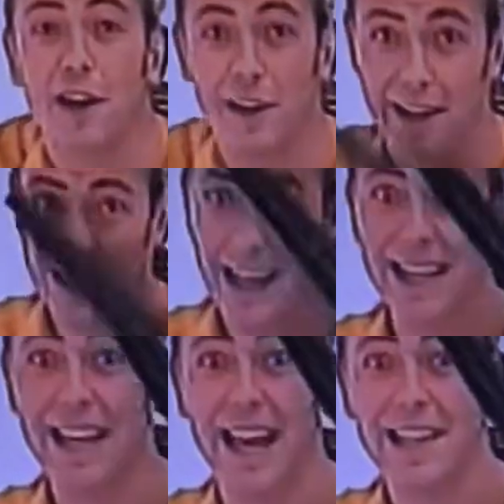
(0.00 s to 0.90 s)

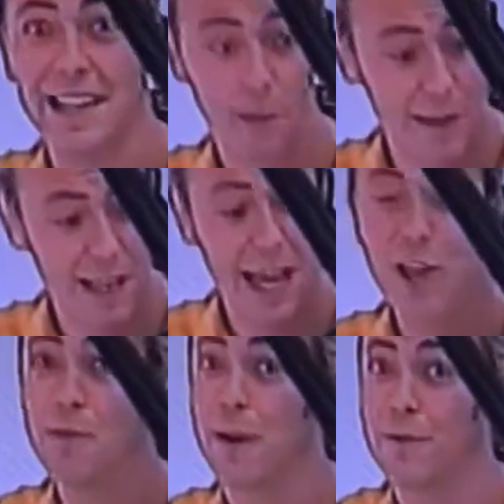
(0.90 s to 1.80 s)
indicated on this occasion by
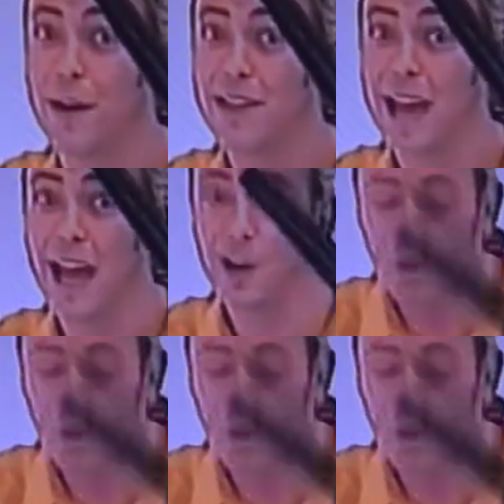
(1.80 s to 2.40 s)
Fred's hairdryer.